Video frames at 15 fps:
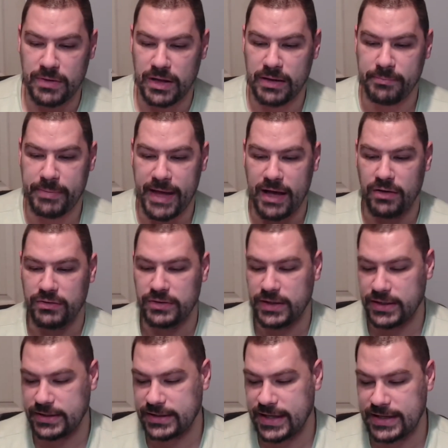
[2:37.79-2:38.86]
about
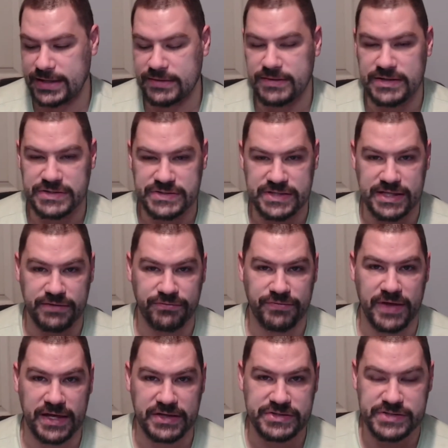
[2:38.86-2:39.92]
getting this thing
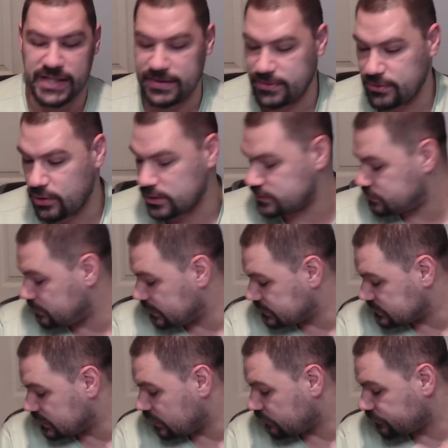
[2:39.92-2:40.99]
fixed, I thought to
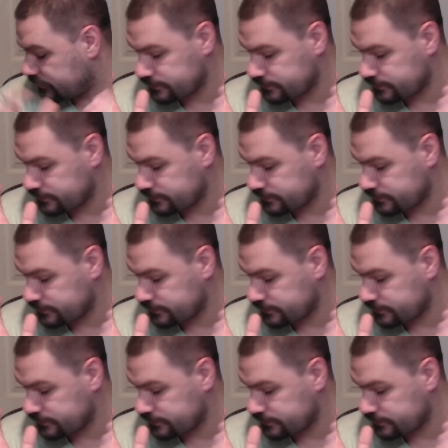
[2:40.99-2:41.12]
myself,